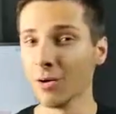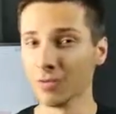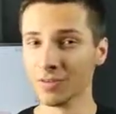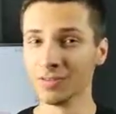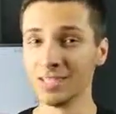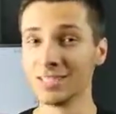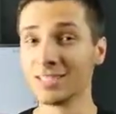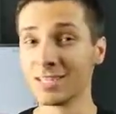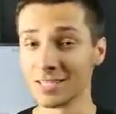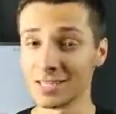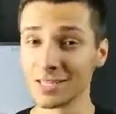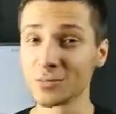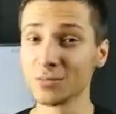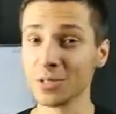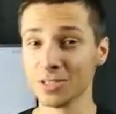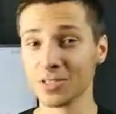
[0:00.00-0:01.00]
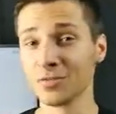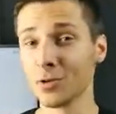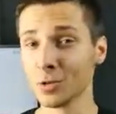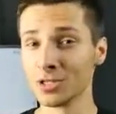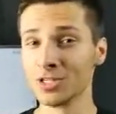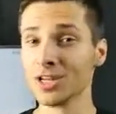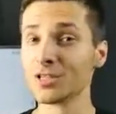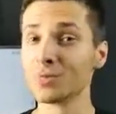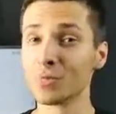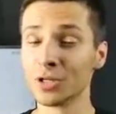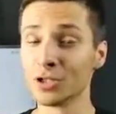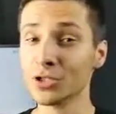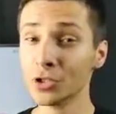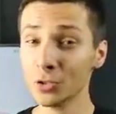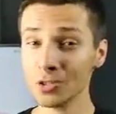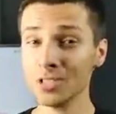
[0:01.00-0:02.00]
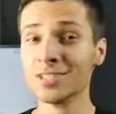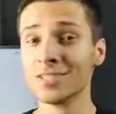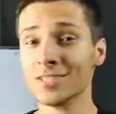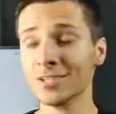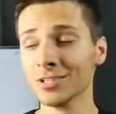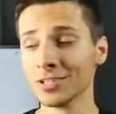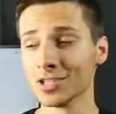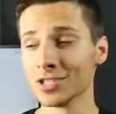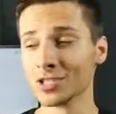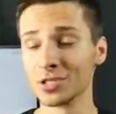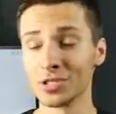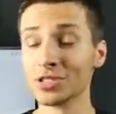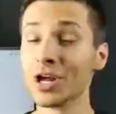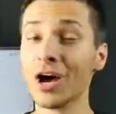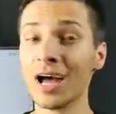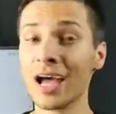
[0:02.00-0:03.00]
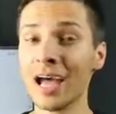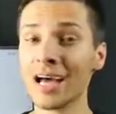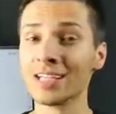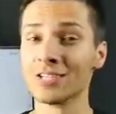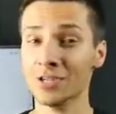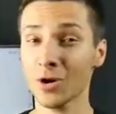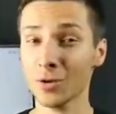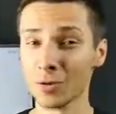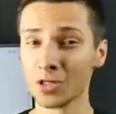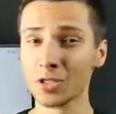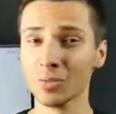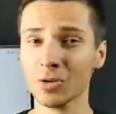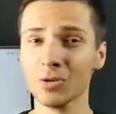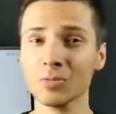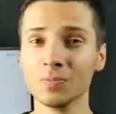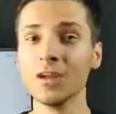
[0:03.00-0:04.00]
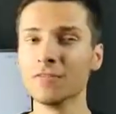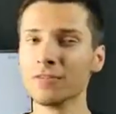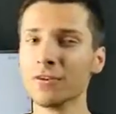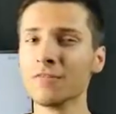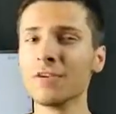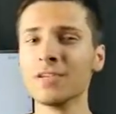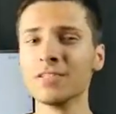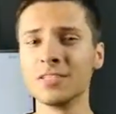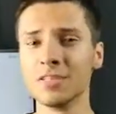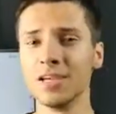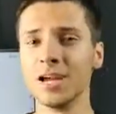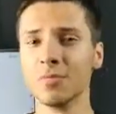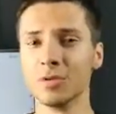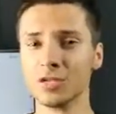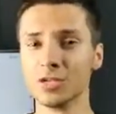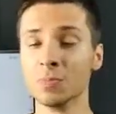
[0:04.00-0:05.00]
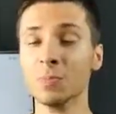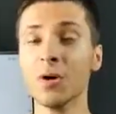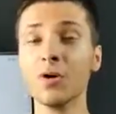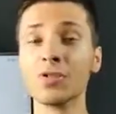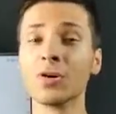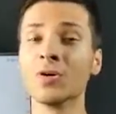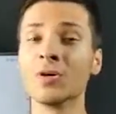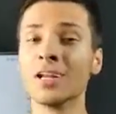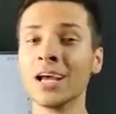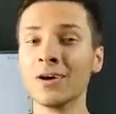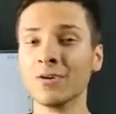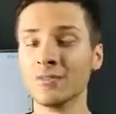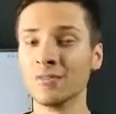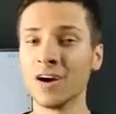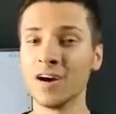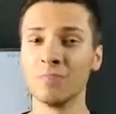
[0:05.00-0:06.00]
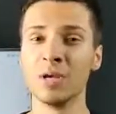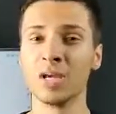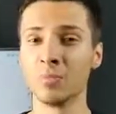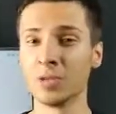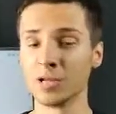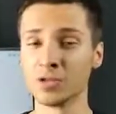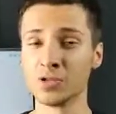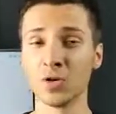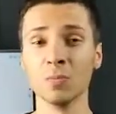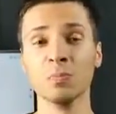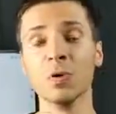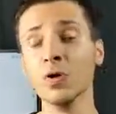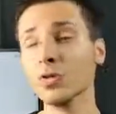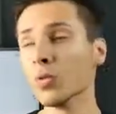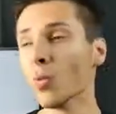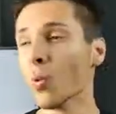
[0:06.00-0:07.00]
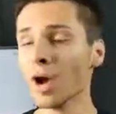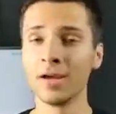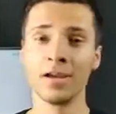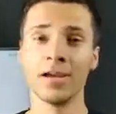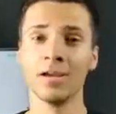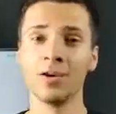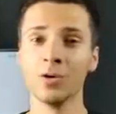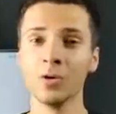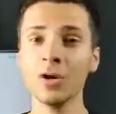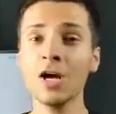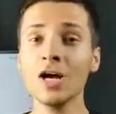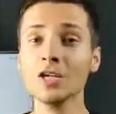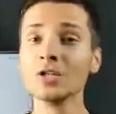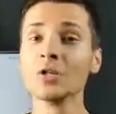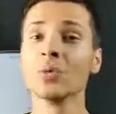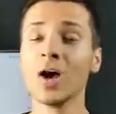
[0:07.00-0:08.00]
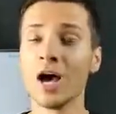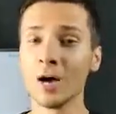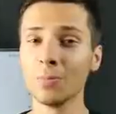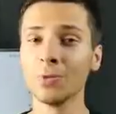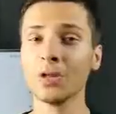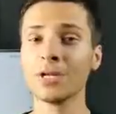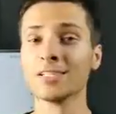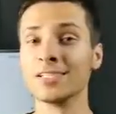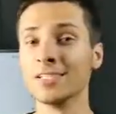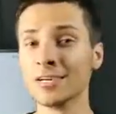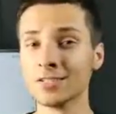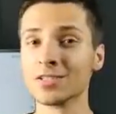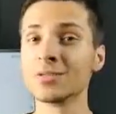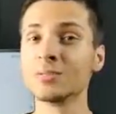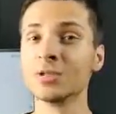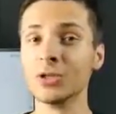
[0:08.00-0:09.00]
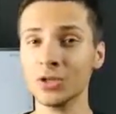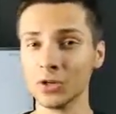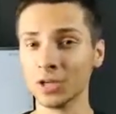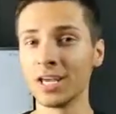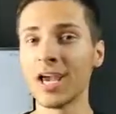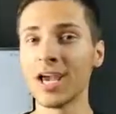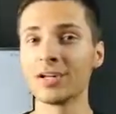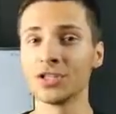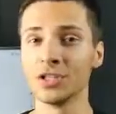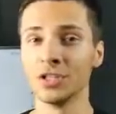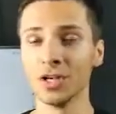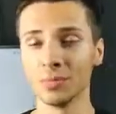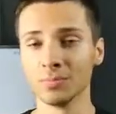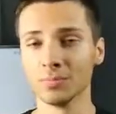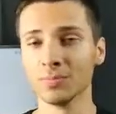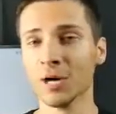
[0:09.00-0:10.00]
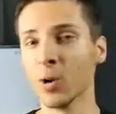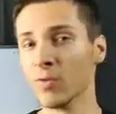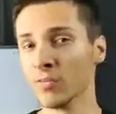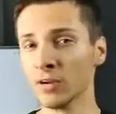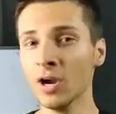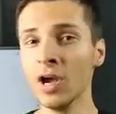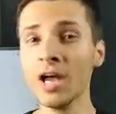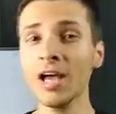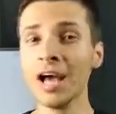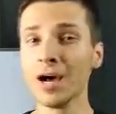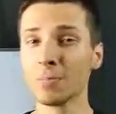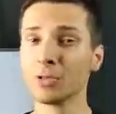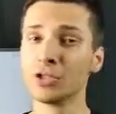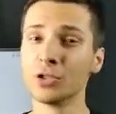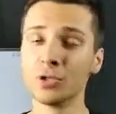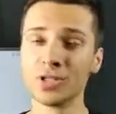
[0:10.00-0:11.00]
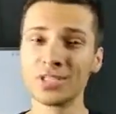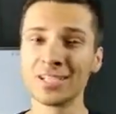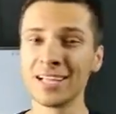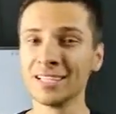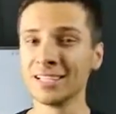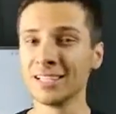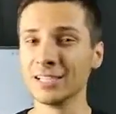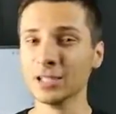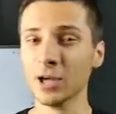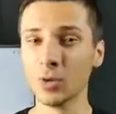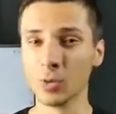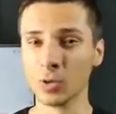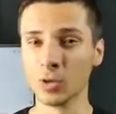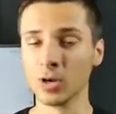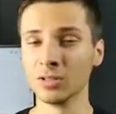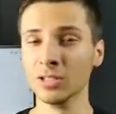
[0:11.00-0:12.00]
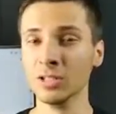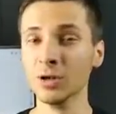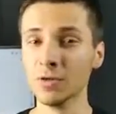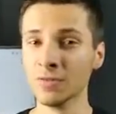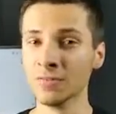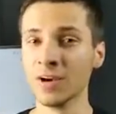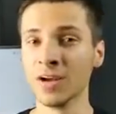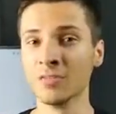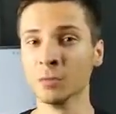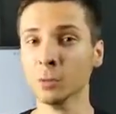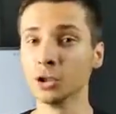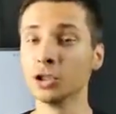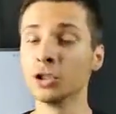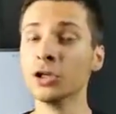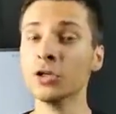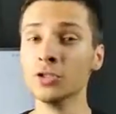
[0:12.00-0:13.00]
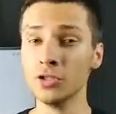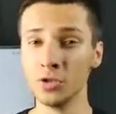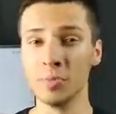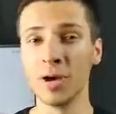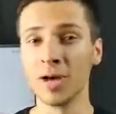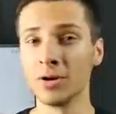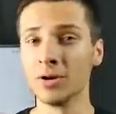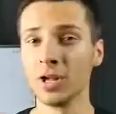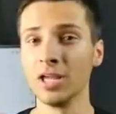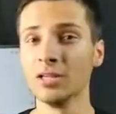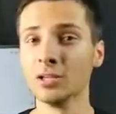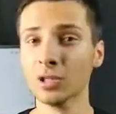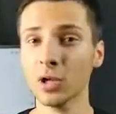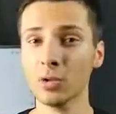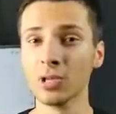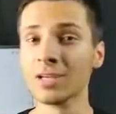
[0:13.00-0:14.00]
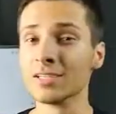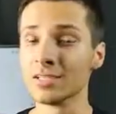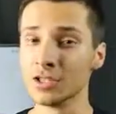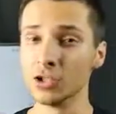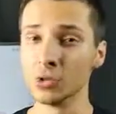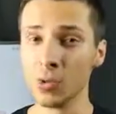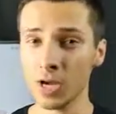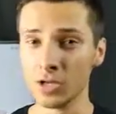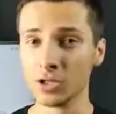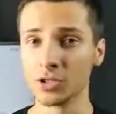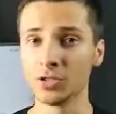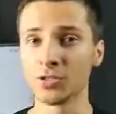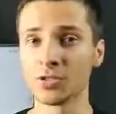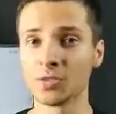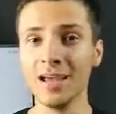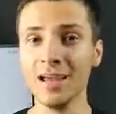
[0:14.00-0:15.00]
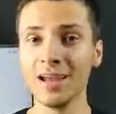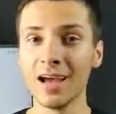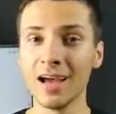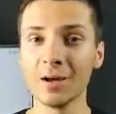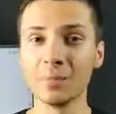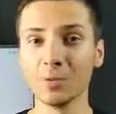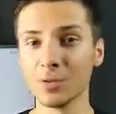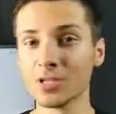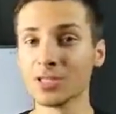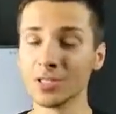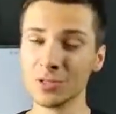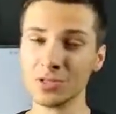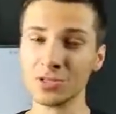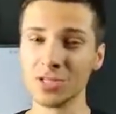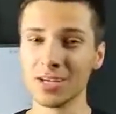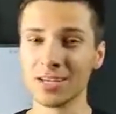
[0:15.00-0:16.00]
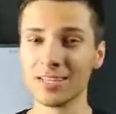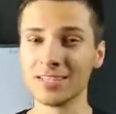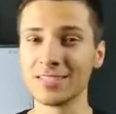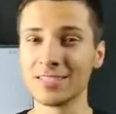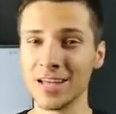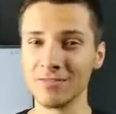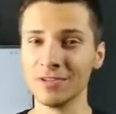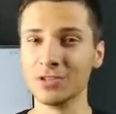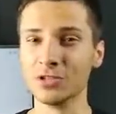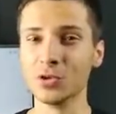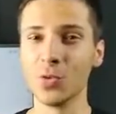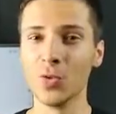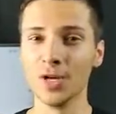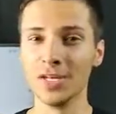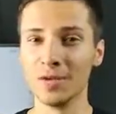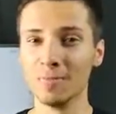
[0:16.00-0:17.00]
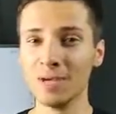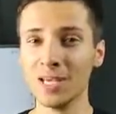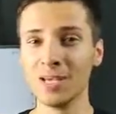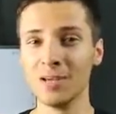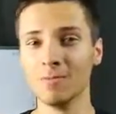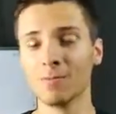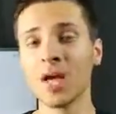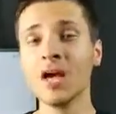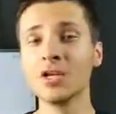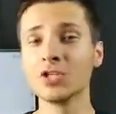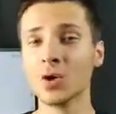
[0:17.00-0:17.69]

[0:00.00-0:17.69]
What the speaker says: However, the 6S Plus, of course, does protrude still, it's just not as noticeable. Now, front-facing cameras, both are now at 5 megapixel, both wide angle, so Apple has done some good catching up. However, aperture is slightly lower on the Note 5, which could do better in low light situations. And Apple's still stuck at 720p.